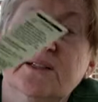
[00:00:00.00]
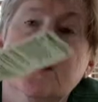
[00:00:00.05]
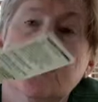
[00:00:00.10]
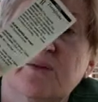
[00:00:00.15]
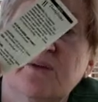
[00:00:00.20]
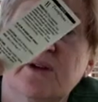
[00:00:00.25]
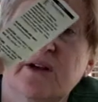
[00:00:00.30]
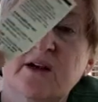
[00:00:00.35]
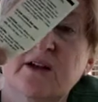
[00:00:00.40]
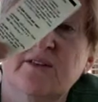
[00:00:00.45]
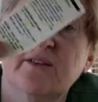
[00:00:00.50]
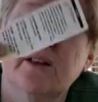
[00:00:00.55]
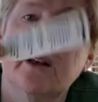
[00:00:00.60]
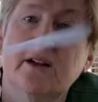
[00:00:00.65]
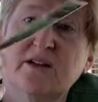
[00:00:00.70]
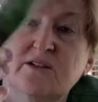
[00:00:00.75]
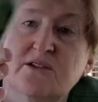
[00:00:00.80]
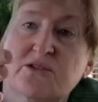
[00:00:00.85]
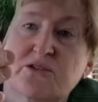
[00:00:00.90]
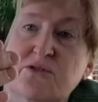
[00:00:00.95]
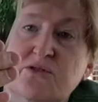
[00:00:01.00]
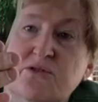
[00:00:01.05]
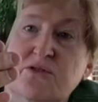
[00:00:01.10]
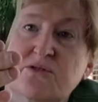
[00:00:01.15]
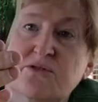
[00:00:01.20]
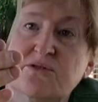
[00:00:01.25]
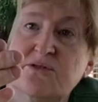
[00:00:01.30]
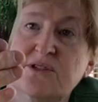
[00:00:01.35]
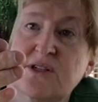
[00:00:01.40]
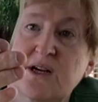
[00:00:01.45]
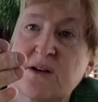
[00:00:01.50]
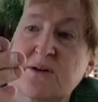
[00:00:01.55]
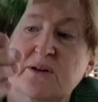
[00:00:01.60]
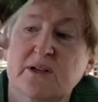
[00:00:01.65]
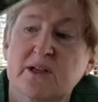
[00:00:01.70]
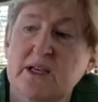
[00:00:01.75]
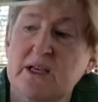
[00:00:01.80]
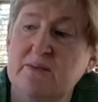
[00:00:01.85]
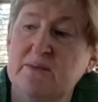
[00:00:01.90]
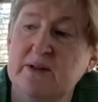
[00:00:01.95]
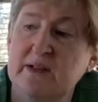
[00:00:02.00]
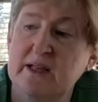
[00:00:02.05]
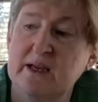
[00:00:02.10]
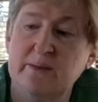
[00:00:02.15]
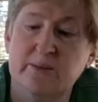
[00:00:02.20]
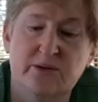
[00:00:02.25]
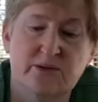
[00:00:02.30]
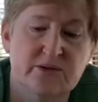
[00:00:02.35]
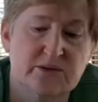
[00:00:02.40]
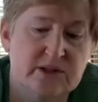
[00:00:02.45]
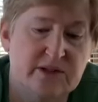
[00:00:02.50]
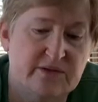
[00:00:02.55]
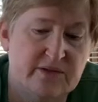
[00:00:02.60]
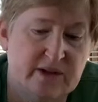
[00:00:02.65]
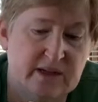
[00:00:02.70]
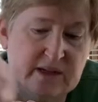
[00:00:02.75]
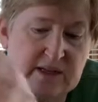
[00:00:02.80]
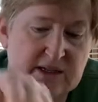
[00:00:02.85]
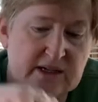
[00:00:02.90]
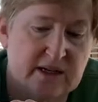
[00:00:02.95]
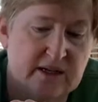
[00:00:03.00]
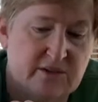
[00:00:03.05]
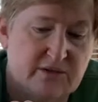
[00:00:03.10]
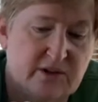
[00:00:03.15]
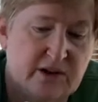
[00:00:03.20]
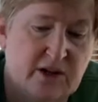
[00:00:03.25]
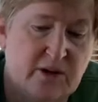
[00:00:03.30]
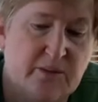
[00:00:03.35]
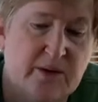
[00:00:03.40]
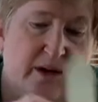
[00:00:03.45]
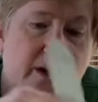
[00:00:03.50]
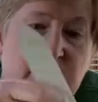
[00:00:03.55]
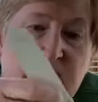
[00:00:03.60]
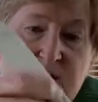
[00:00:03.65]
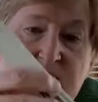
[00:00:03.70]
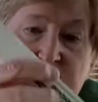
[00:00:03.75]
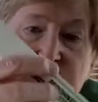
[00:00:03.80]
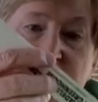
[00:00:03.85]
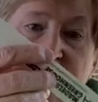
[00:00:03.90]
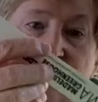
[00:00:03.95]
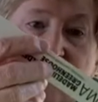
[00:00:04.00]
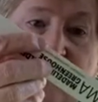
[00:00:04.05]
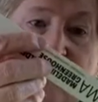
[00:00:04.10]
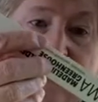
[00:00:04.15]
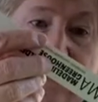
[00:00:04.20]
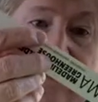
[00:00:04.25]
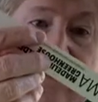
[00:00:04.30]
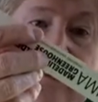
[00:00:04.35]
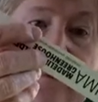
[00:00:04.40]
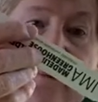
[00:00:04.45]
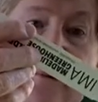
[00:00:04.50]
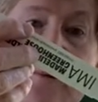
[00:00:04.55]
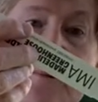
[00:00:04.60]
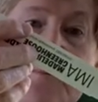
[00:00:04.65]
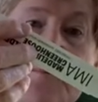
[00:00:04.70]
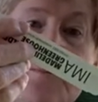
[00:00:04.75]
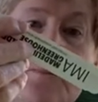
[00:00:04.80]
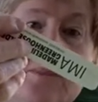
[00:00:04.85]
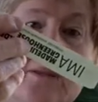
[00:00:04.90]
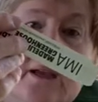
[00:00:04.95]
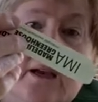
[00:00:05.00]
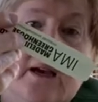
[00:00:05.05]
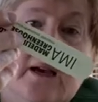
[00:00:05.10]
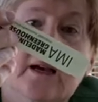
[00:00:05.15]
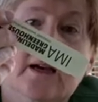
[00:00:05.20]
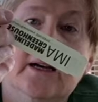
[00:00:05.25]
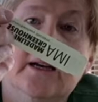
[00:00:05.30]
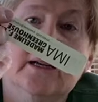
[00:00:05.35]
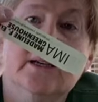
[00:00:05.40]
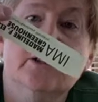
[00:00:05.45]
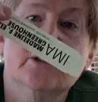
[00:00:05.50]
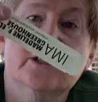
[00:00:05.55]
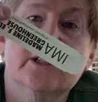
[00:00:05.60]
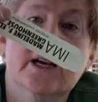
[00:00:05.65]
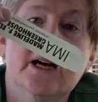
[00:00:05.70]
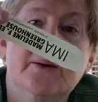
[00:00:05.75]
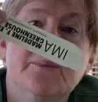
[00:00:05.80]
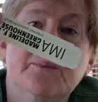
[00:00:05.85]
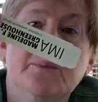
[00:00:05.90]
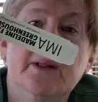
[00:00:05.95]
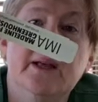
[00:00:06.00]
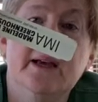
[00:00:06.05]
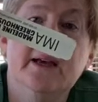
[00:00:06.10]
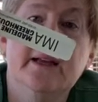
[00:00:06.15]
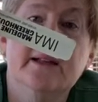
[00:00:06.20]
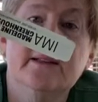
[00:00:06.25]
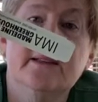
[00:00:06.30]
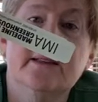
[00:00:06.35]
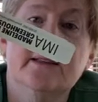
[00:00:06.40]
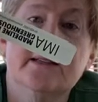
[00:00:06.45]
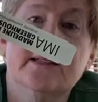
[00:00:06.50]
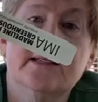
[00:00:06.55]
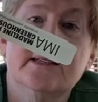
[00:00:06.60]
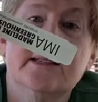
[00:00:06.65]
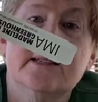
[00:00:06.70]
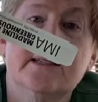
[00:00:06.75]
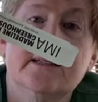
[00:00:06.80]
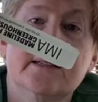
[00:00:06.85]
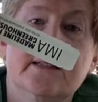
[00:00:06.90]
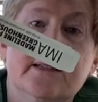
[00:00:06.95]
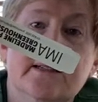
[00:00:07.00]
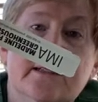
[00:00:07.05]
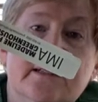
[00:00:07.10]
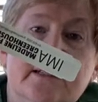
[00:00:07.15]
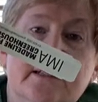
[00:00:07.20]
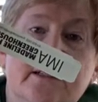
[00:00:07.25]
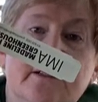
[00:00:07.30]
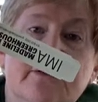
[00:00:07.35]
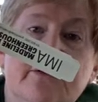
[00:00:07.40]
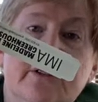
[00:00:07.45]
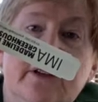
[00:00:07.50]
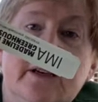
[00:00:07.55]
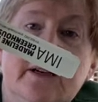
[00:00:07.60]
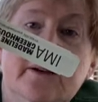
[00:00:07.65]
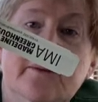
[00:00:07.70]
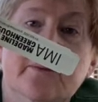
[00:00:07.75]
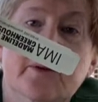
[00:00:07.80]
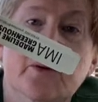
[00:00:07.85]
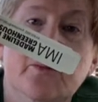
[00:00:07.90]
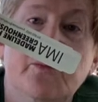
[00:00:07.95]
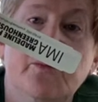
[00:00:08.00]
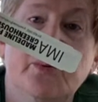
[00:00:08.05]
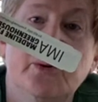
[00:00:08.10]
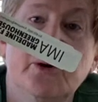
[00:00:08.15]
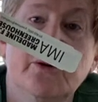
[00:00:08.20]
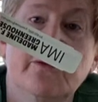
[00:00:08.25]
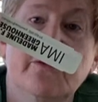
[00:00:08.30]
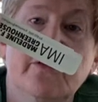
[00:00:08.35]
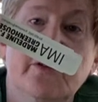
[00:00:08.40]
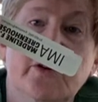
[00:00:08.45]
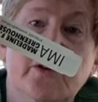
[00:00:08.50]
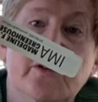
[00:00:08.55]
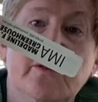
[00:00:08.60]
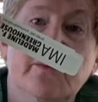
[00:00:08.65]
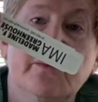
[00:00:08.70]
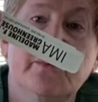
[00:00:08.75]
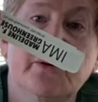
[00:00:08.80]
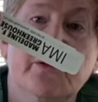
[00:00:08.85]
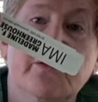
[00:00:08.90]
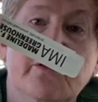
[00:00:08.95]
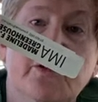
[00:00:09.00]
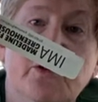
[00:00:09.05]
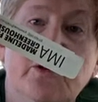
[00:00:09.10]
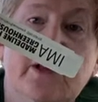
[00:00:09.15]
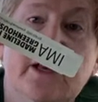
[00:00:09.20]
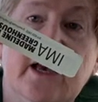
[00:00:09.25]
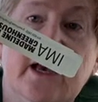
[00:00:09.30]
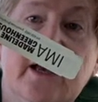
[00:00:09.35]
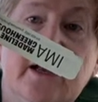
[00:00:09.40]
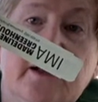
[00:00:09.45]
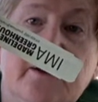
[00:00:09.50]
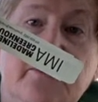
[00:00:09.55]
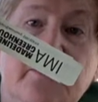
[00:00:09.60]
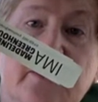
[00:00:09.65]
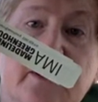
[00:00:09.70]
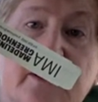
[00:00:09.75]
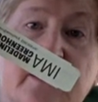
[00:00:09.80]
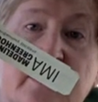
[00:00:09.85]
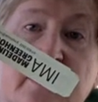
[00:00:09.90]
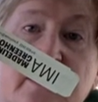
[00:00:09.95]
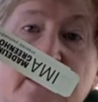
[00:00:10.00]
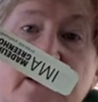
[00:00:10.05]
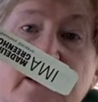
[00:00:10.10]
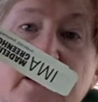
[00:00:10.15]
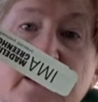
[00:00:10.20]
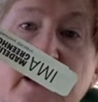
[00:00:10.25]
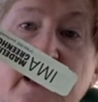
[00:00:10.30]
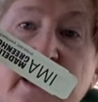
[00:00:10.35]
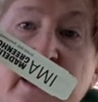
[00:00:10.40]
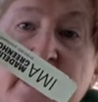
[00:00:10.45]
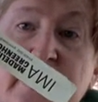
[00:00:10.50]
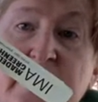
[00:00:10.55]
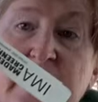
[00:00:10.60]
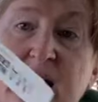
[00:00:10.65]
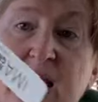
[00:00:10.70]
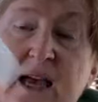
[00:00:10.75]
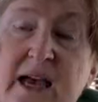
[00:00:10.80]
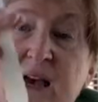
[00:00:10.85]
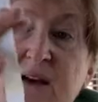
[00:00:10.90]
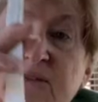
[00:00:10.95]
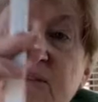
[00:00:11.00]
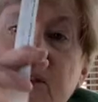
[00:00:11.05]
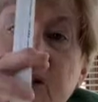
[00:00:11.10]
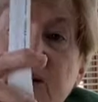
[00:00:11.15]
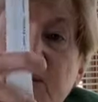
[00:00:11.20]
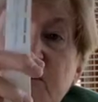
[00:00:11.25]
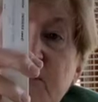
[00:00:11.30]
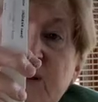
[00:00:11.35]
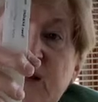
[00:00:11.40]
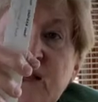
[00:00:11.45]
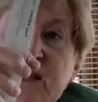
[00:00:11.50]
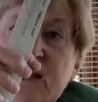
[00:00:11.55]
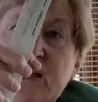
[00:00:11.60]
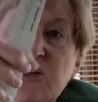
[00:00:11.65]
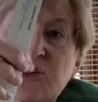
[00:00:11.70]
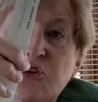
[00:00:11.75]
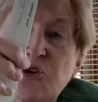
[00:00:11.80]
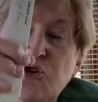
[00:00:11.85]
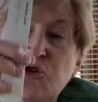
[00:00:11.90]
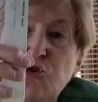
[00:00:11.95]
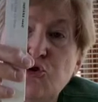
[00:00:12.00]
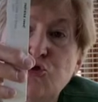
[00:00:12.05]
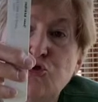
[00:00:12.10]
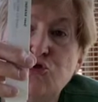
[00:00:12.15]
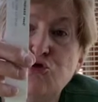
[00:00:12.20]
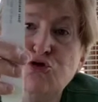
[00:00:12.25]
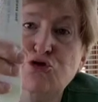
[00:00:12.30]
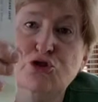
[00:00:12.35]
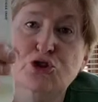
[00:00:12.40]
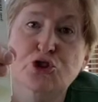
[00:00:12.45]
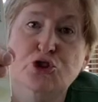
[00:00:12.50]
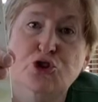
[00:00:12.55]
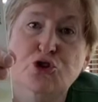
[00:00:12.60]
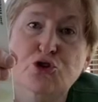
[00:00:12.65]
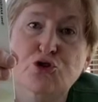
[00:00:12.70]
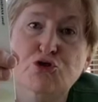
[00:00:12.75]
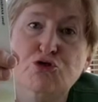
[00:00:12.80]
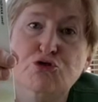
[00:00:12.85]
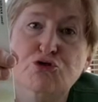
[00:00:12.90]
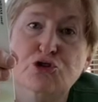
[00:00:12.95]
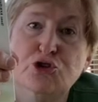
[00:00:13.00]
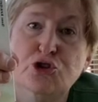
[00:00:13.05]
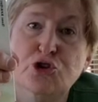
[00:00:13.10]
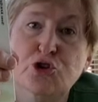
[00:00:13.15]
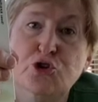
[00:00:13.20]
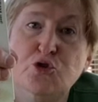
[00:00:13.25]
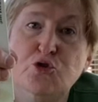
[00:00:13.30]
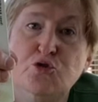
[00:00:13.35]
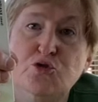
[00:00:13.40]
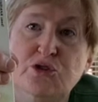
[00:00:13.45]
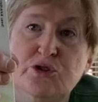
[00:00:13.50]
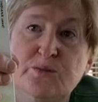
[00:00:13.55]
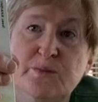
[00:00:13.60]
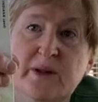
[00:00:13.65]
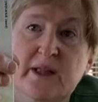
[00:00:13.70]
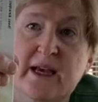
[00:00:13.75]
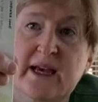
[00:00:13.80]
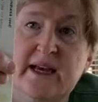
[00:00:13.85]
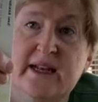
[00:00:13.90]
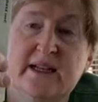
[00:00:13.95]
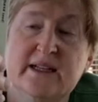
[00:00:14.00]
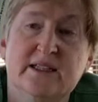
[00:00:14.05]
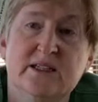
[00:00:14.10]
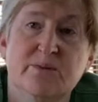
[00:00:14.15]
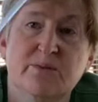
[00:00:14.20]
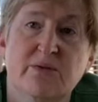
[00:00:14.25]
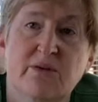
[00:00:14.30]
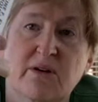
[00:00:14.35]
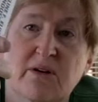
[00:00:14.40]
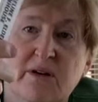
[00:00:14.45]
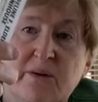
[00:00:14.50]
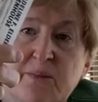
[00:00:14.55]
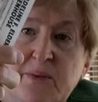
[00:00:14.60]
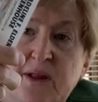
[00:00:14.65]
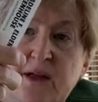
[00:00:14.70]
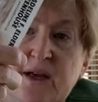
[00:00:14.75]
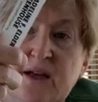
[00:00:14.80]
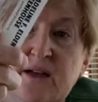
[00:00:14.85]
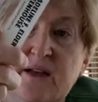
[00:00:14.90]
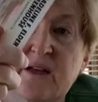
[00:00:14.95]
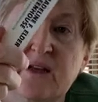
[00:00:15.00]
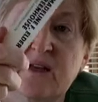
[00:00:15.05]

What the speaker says: I would have gotten that at Souls. I'm going to keep the label, see if I can identify all my hostas. Here's Cut Plant. This is Silphium perfoliatum. And I have Cut Plant. Huge plant. It's a prairie plant.